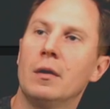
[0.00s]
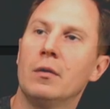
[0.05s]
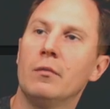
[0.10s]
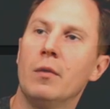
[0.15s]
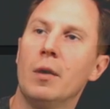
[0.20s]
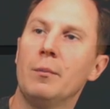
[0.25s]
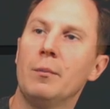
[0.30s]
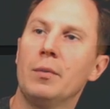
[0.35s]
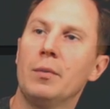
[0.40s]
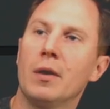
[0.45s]

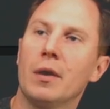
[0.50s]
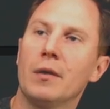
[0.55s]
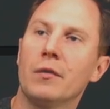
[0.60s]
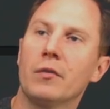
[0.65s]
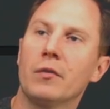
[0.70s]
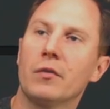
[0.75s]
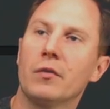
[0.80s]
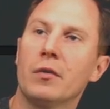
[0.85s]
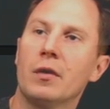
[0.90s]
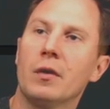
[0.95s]
1
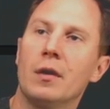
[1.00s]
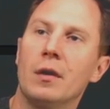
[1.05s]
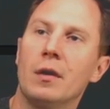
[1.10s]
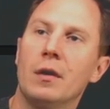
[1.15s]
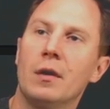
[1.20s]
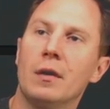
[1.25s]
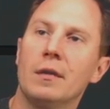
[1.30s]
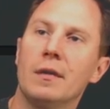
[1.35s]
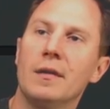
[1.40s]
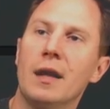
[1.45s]
plus
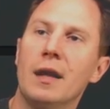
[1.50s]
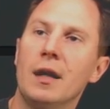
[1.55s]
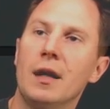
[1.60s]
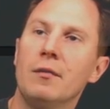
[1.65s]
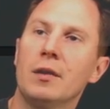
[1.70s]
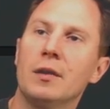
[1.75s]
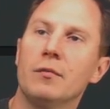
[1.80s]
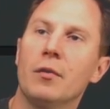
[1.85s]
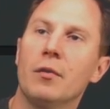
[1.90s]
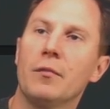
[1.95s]
the
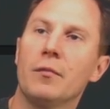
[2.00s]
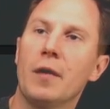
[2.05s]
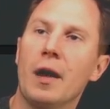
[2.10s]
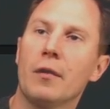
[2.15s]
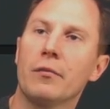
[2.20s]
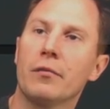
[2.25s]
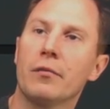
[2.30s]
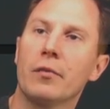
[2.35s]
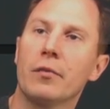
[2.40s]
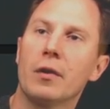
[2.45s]
derivative of
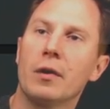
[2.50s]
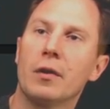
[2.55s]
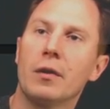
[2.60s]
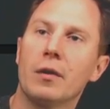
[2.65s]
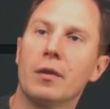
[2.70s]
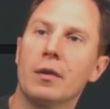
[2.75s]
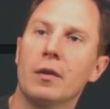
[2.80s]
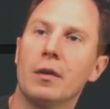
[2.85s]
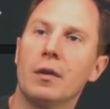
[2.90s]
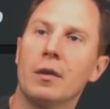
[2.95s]
f
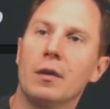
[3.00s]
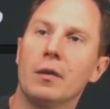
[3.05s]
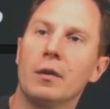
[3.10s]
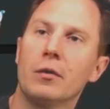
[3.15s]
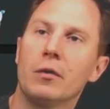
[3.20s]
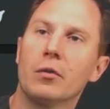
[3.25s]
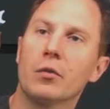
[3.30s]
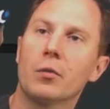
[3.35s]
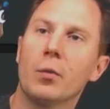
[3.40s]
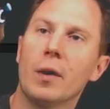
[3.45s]

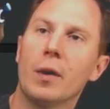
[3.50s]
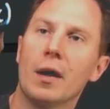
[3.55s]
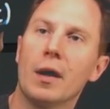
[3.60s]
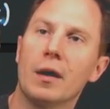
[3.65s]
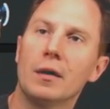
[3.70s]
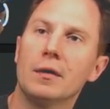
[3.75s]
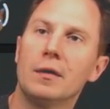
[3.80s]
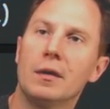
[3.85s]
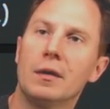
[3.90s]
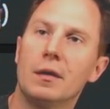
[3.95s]

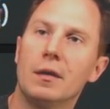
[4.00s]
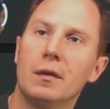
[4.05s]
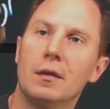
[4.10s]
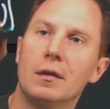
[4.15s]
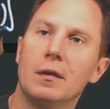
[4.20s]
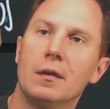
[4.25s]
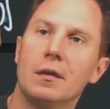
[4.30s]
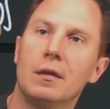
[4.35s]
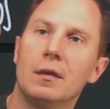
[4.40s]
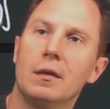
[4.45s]
squared
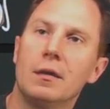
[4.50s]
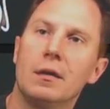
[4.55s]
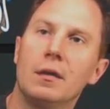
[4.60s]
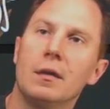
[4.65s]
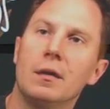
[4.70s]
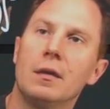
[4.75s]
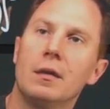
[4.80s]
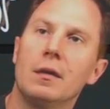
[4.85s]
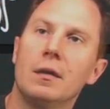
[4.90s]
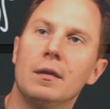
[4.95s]

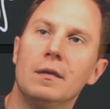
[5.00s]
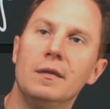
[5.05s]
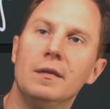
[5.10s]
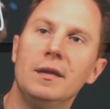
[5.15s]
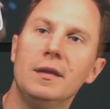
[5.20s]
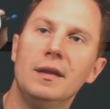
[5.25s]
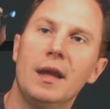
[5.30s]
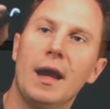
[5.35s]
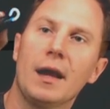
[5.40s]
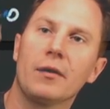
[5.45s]

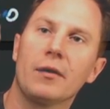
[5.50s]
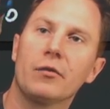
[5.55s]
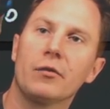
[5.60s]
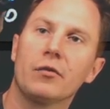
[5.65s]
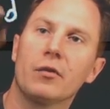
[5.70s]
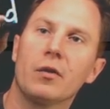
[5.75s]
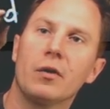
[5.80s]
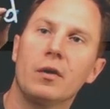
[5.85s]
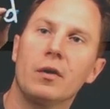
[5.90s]
dx.